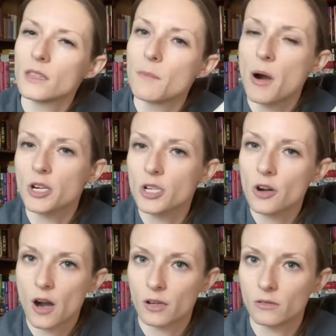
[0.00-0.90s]
The Martian
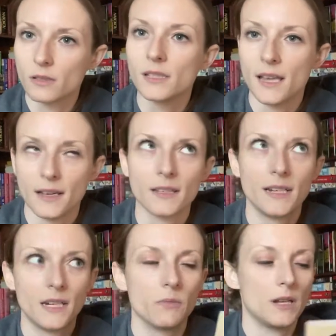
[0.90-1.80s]
Chronicles. Yes, I
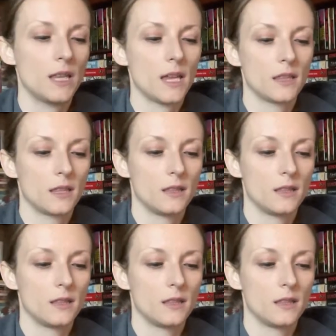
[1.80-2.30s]
did read that.